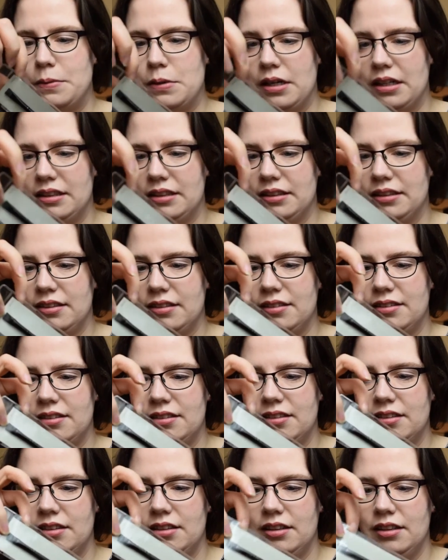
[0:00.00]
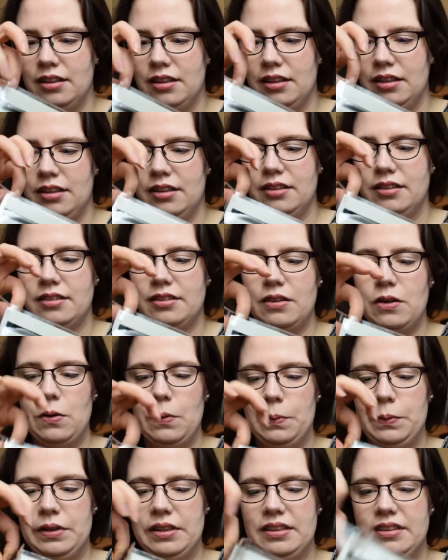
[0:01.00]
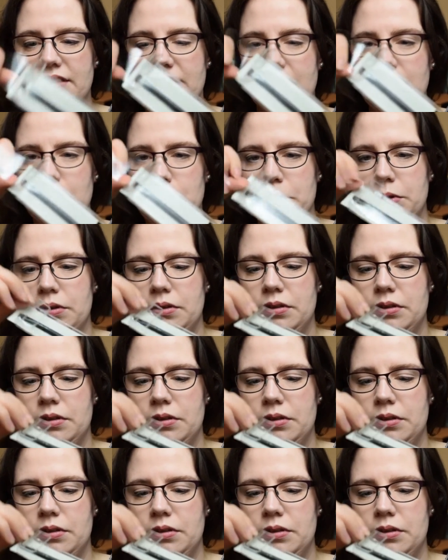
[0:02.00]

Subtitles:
products. Let's open this up.